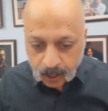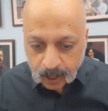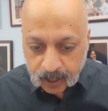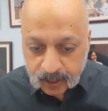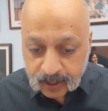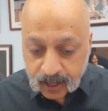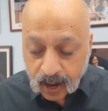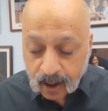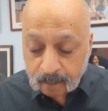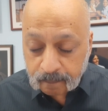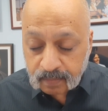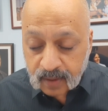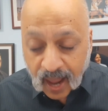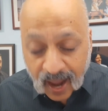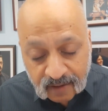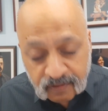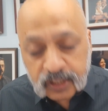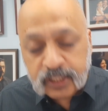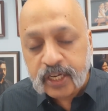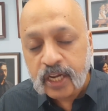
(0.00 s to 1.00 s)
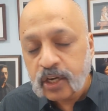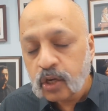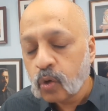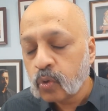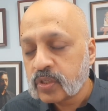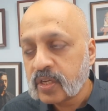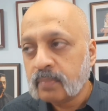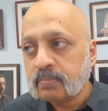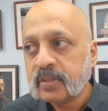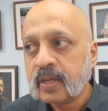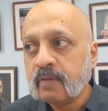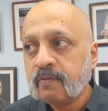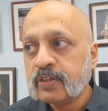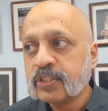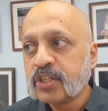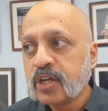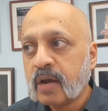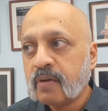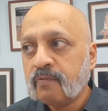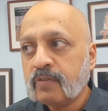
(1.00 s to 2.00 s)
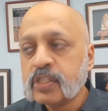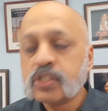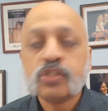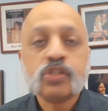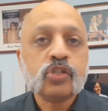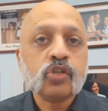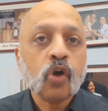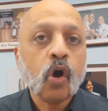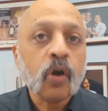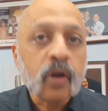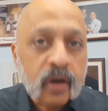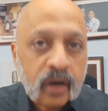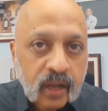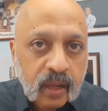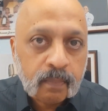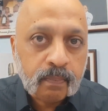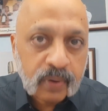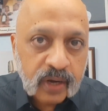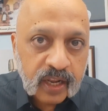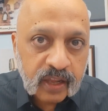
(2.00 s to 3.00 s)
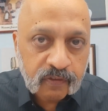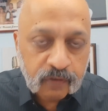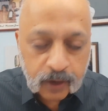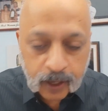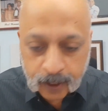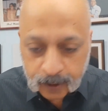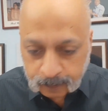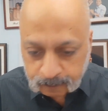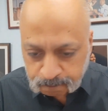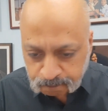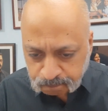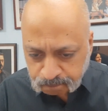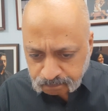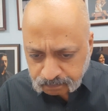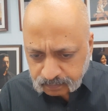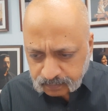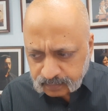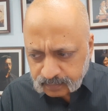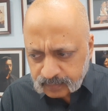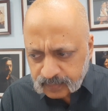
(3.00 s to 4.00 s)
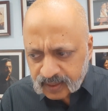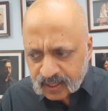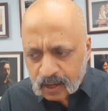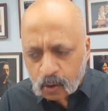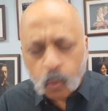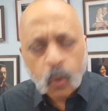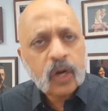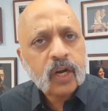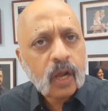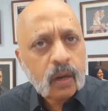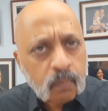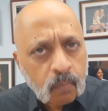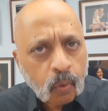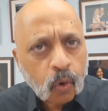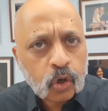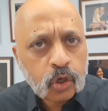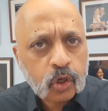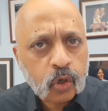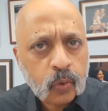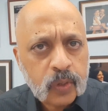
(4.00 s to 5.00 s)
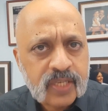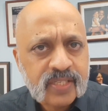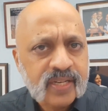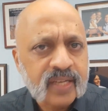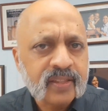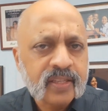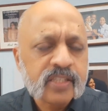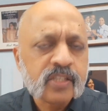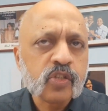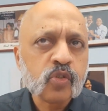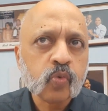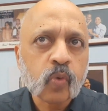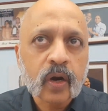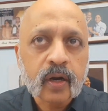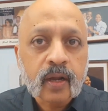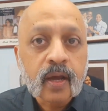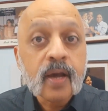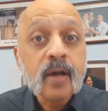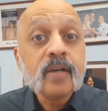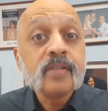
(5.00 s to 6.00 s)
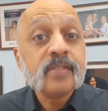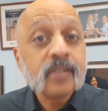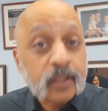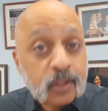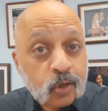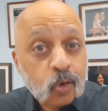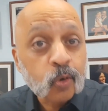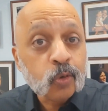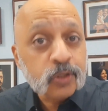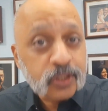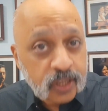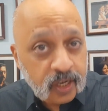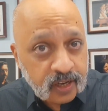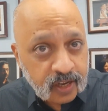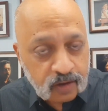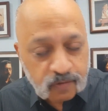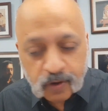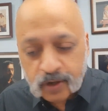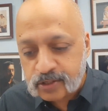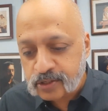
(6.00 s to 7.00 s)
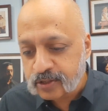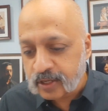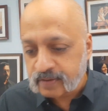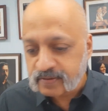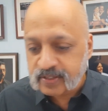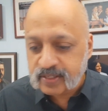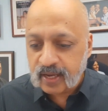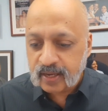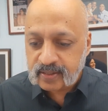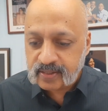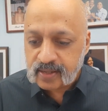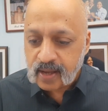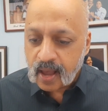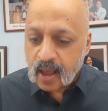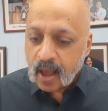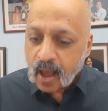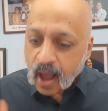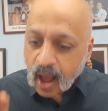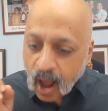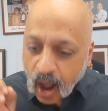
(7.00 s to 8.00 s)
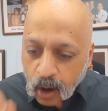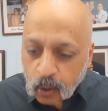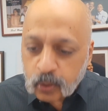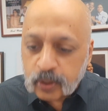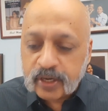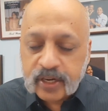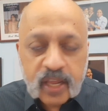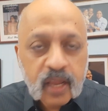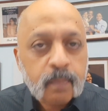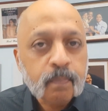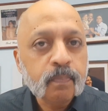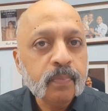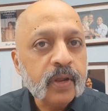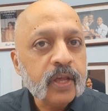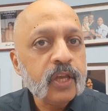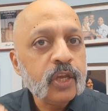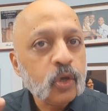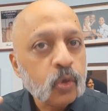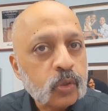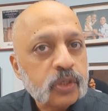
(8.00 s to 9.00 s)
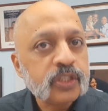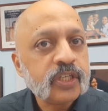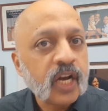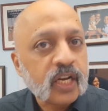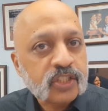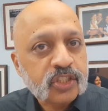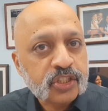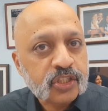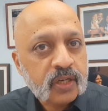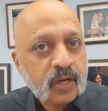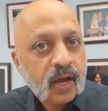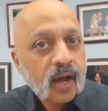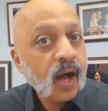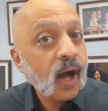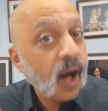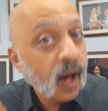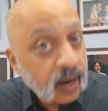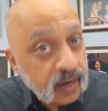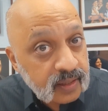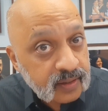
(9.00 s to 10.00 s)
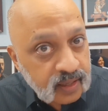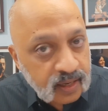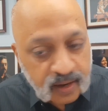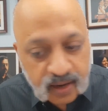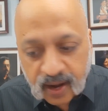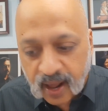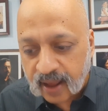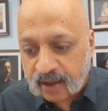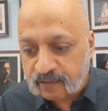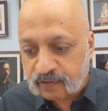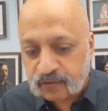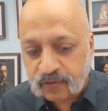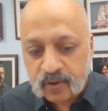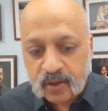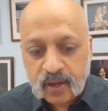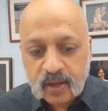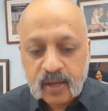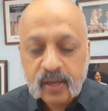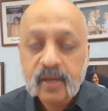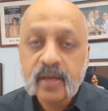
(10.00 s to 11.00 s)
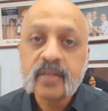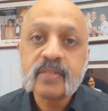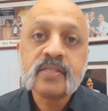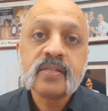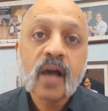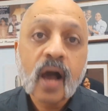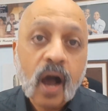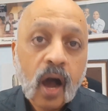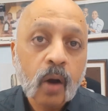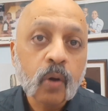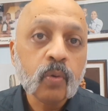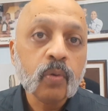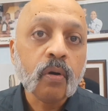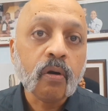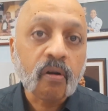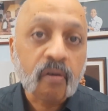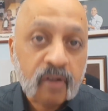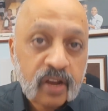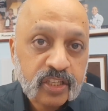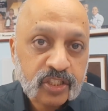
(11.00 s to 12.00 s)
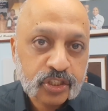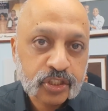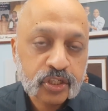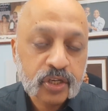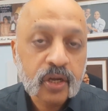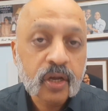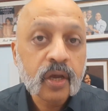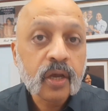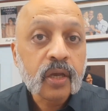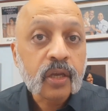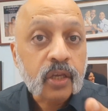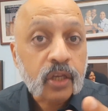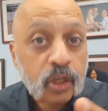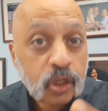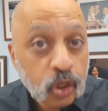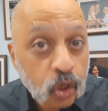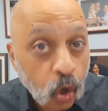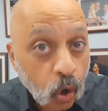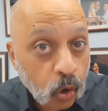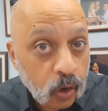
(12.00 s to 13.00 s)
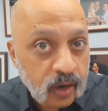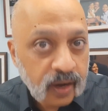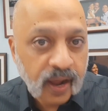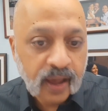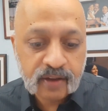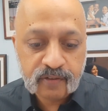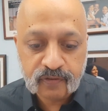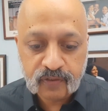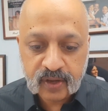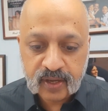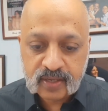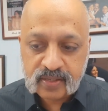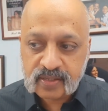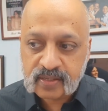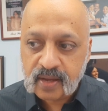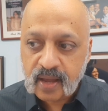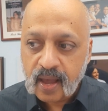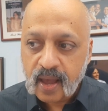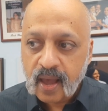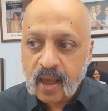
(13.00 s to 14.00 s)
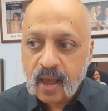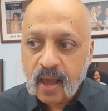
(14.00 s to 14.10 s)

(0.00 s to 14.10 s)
And I will tell you something which we strongly believe in, what our motto is. And this is what Sadhguru Jaggi Vasudev says: how deeply you touch another life is how rich your life is.